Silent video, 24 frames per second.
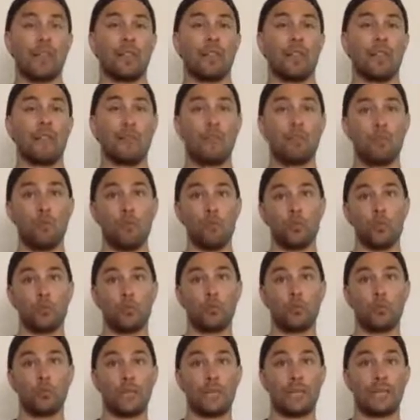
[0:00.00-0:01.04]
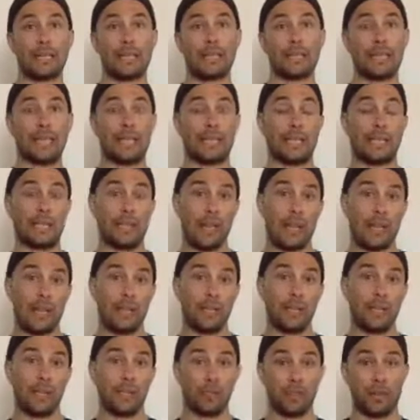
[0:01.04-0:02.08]
The more we can
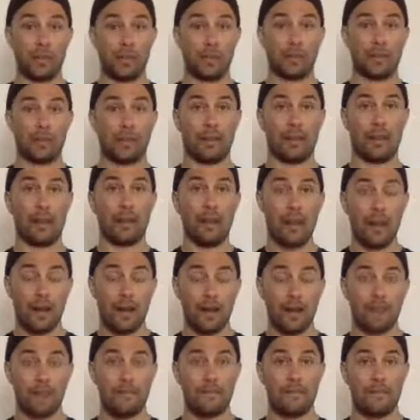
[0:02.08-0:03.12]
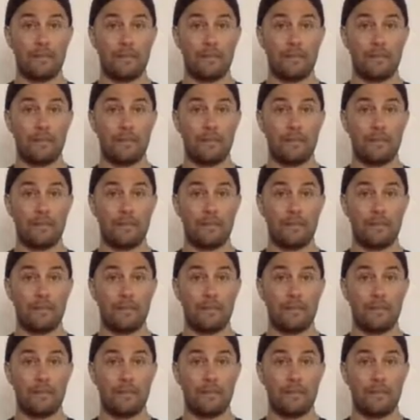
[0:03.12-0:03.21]
engage with enough